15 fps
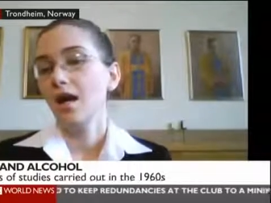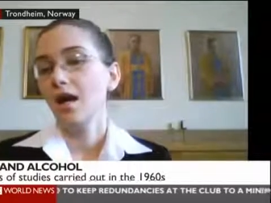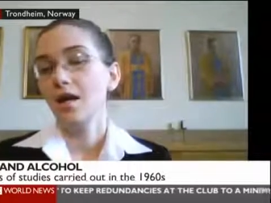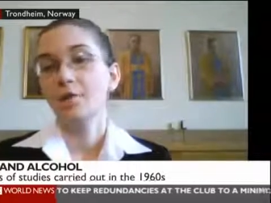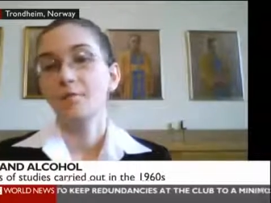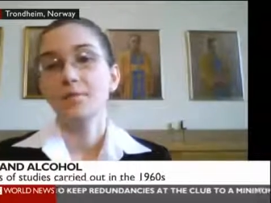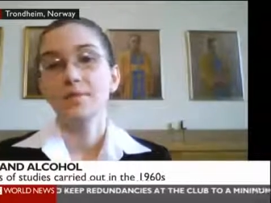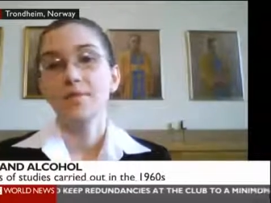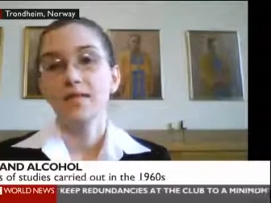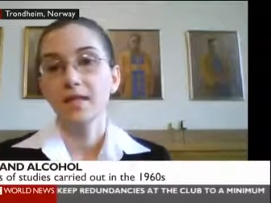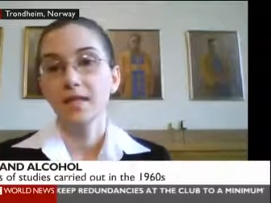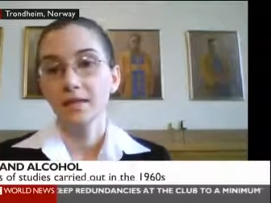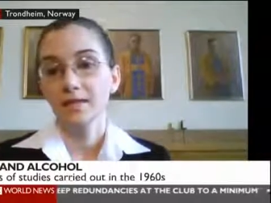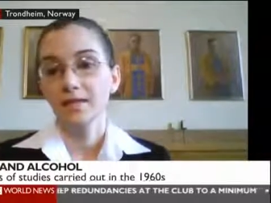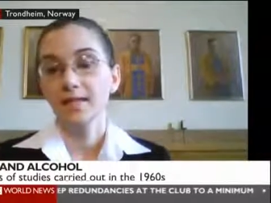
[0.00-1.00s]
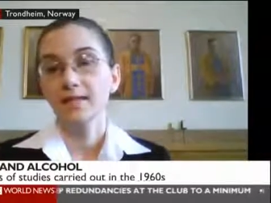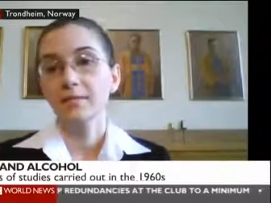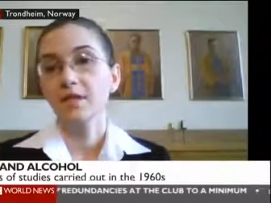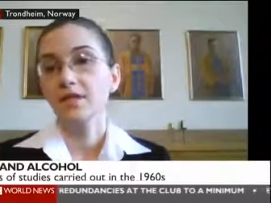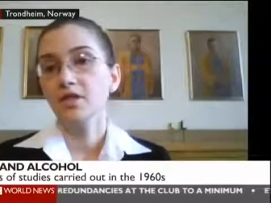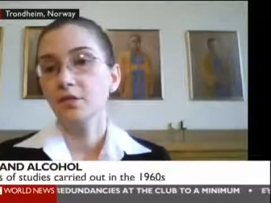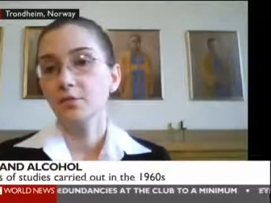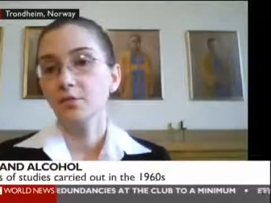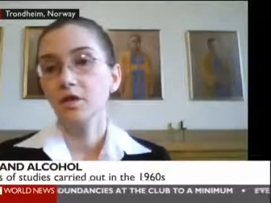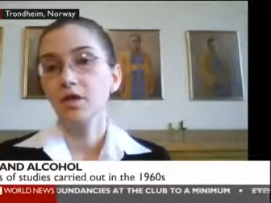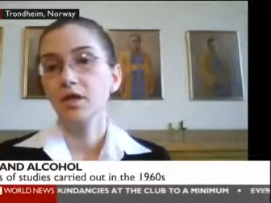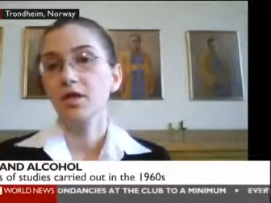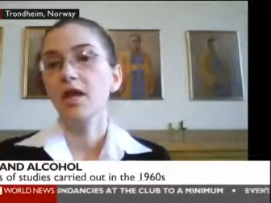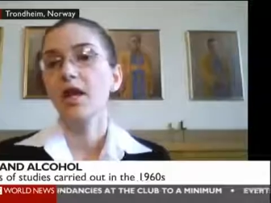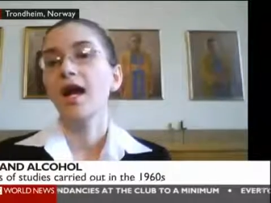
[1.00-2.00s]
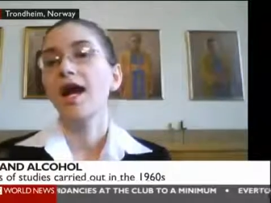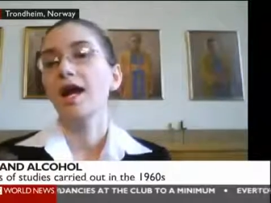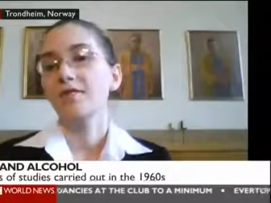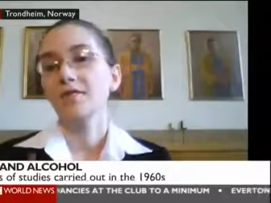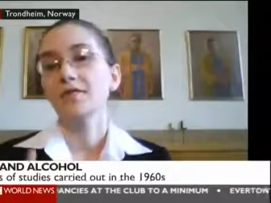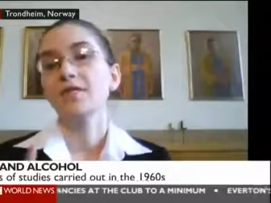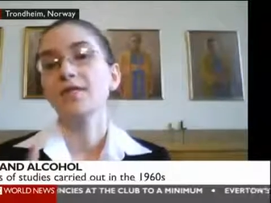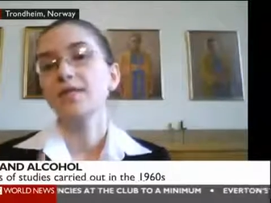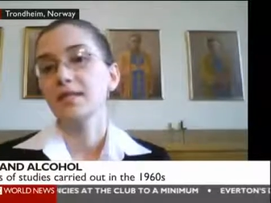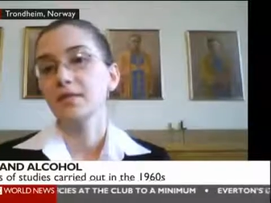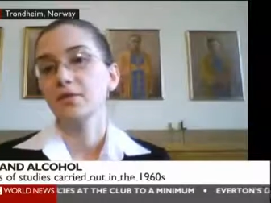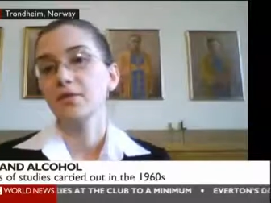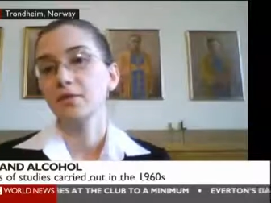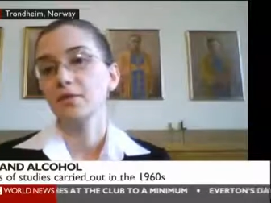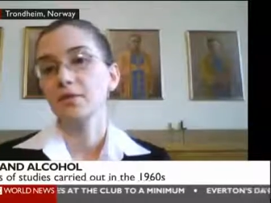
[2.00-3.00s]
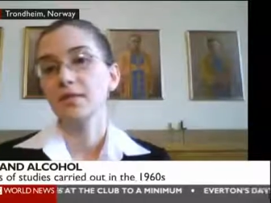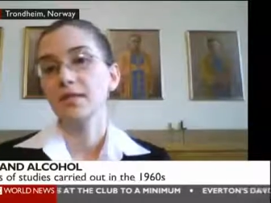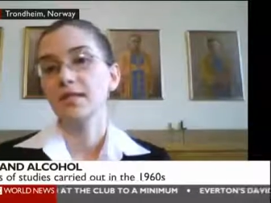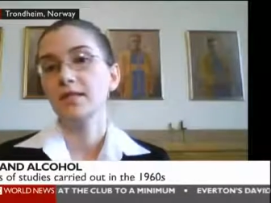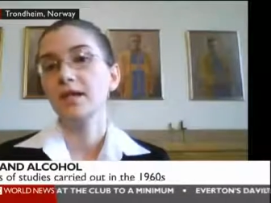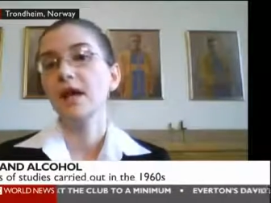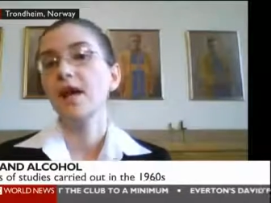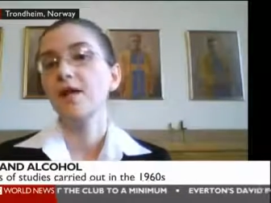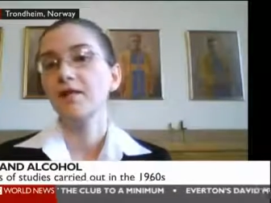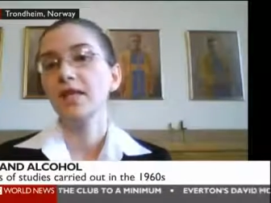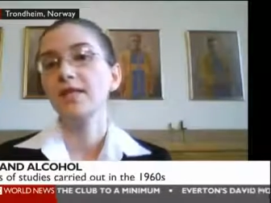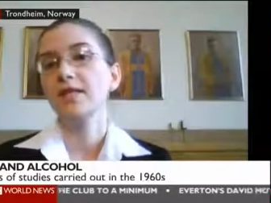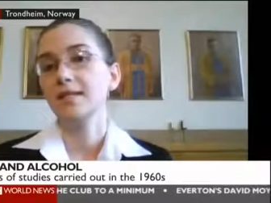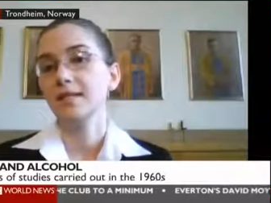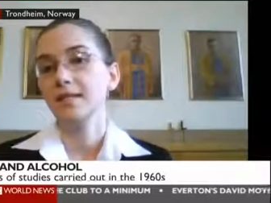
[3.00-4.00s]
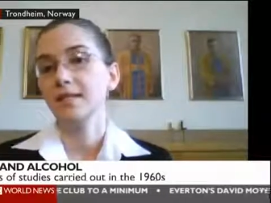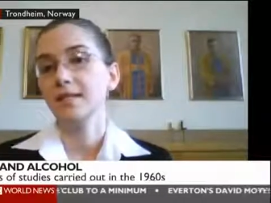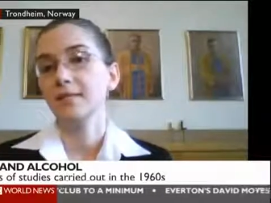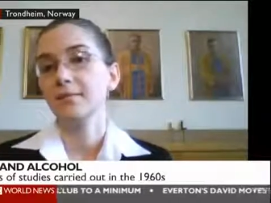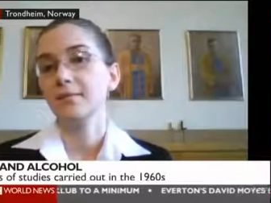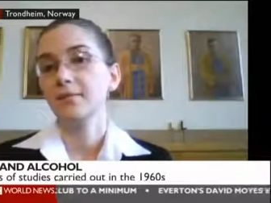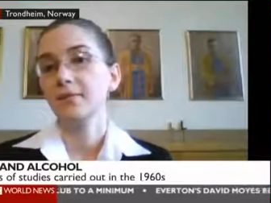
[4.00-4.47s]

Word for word: um, six months or more after a single dose of LSD